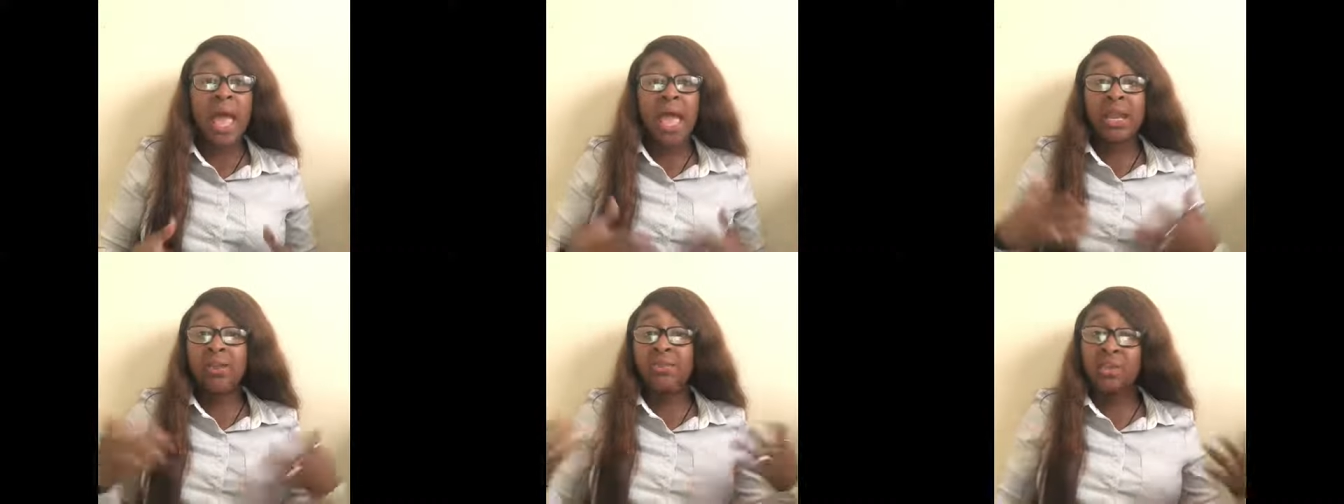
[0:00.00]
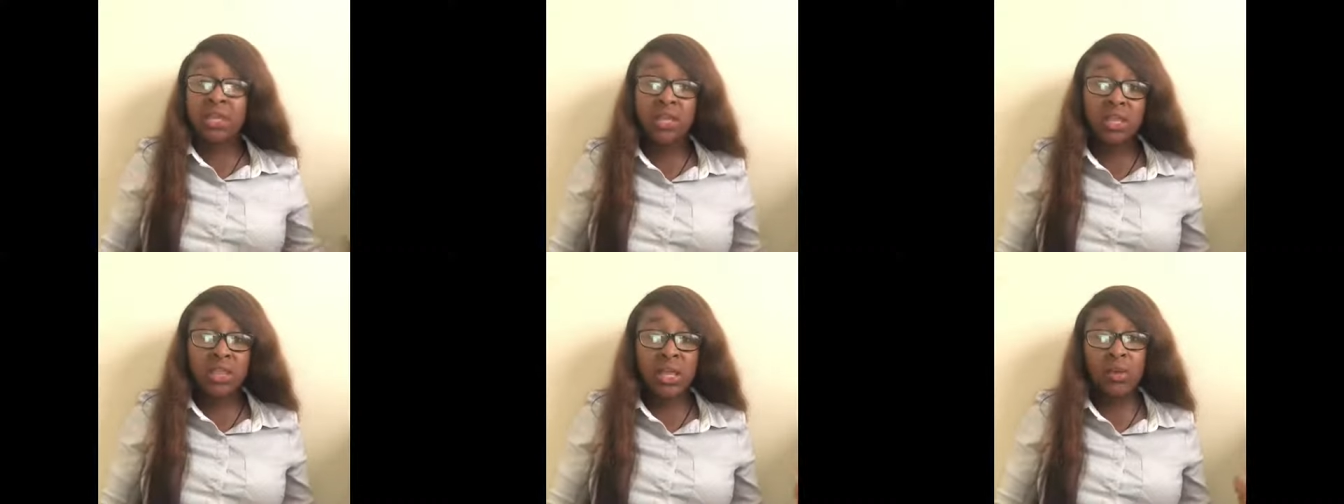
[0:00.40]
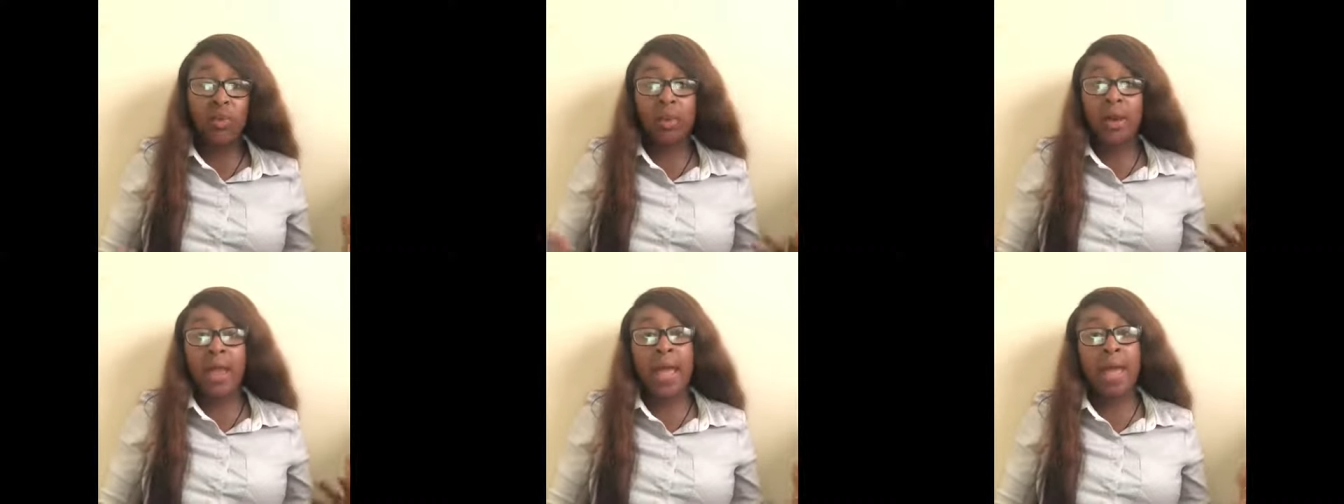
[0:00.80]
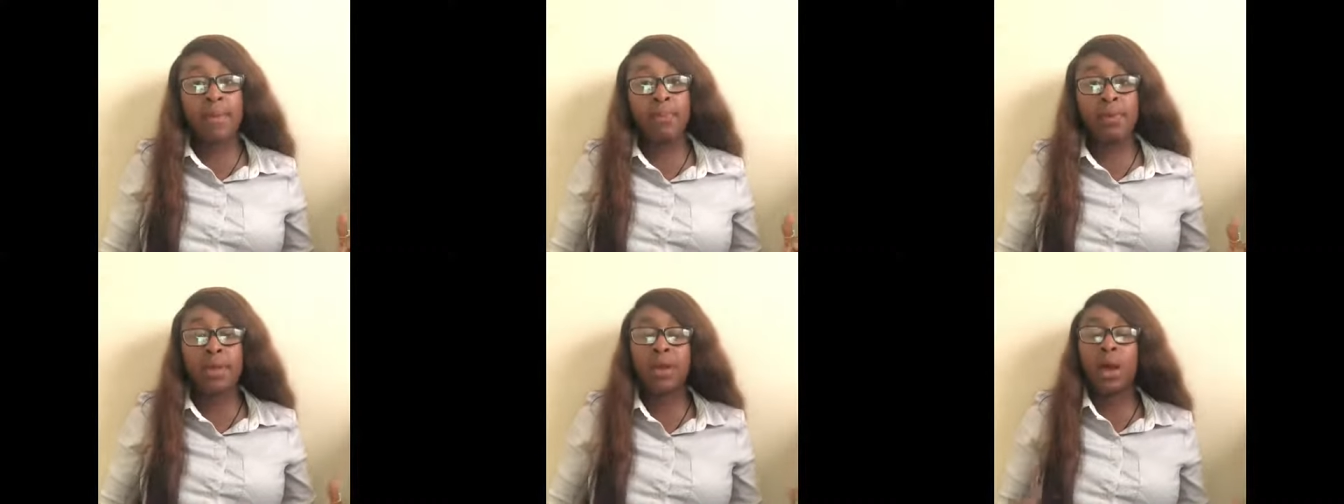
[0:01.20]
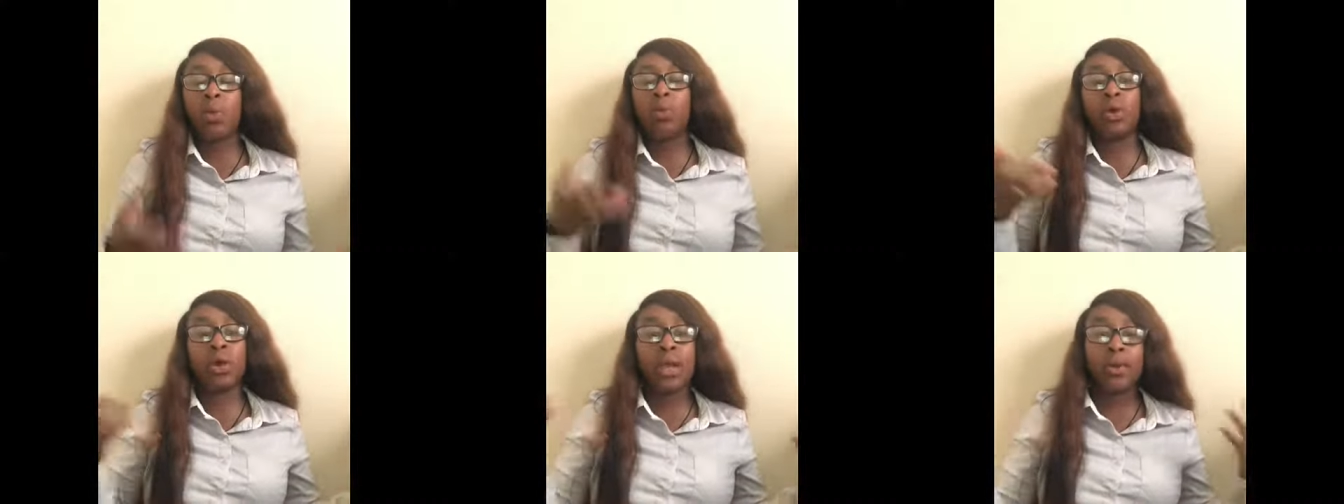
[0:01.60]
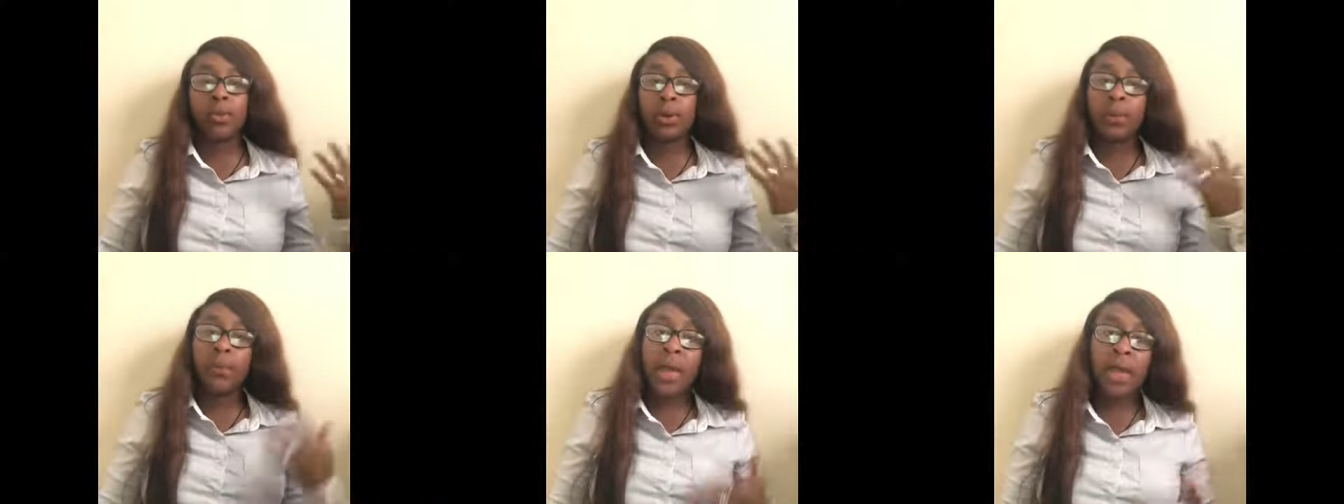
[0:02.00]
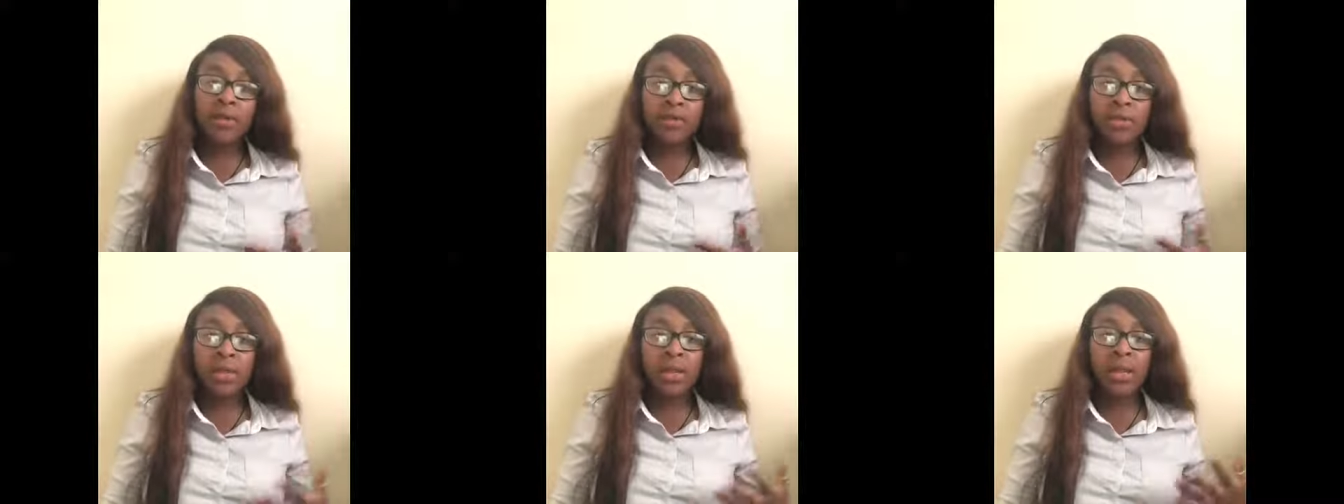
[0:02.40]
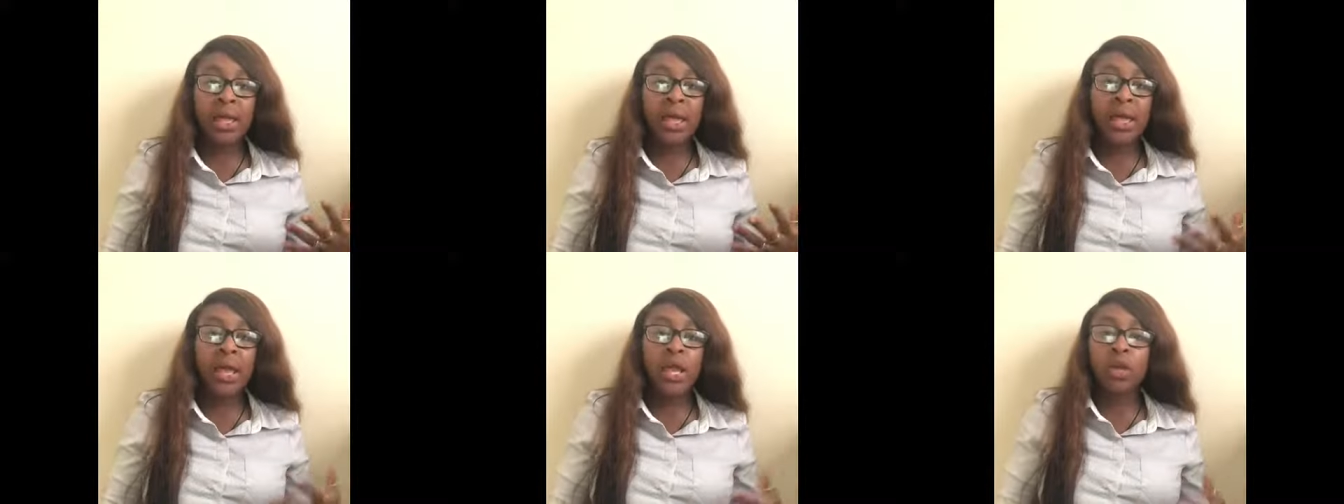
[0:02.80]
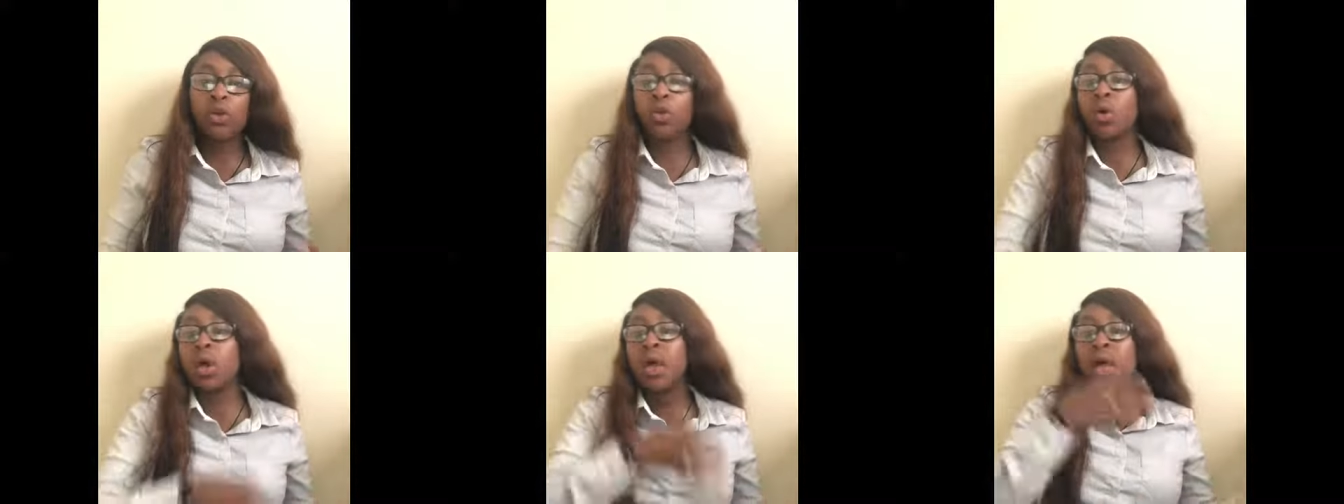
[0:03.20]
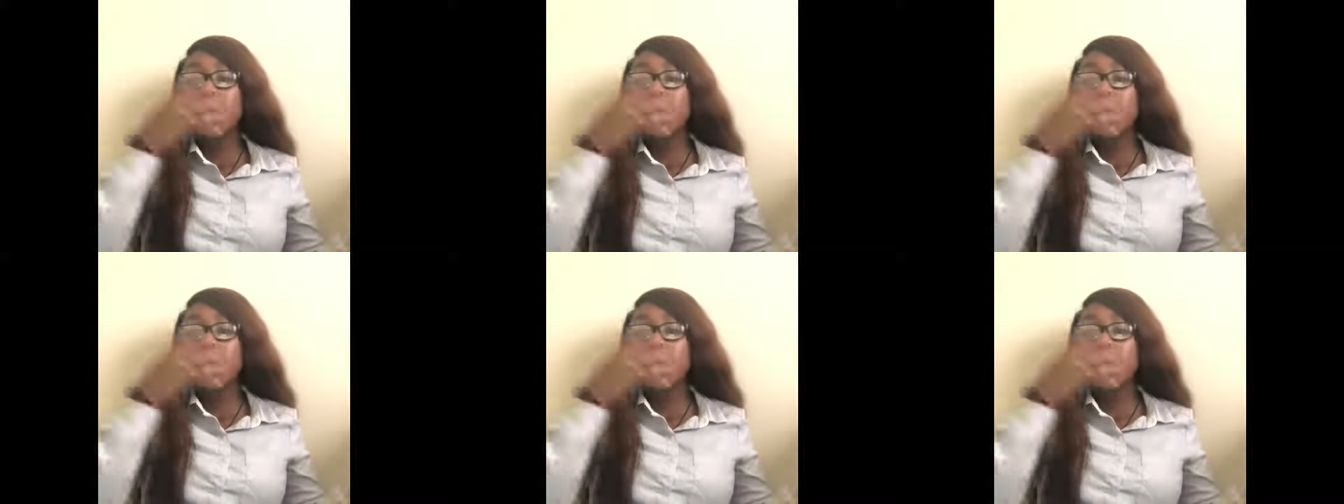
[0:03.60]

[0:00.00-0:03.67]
And if anything were to happen, I wasn't able to pay for the land or